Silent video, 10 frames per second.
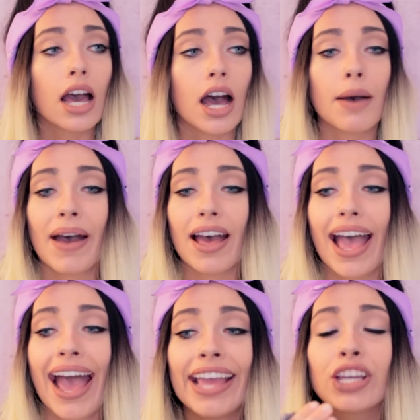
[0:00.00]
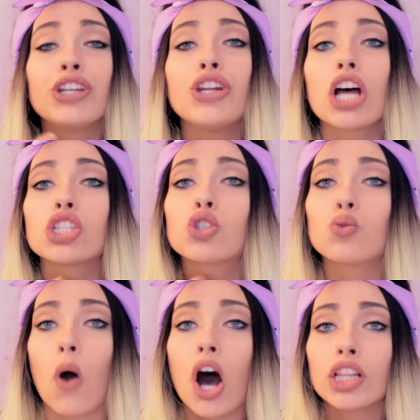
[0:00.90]
Um, I could not
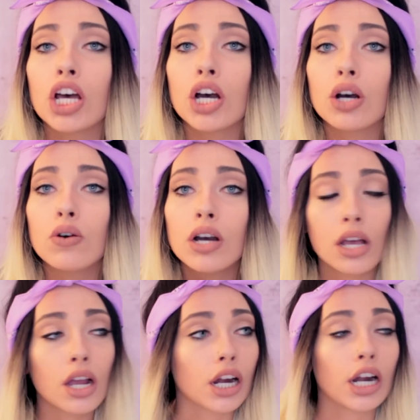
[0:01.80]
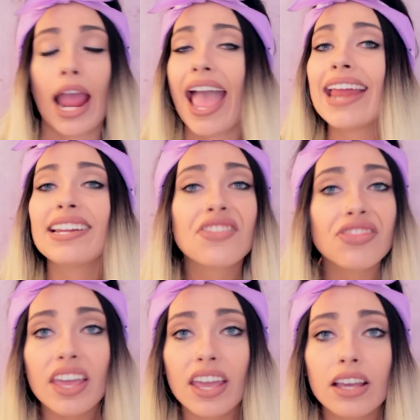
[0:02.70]
swallow or
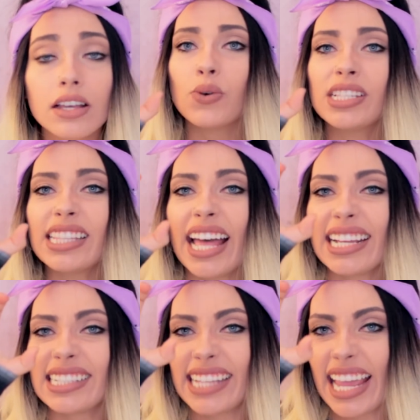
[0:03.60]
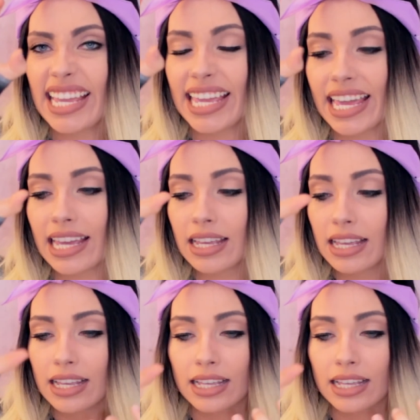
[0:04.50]
anything. It was like taking,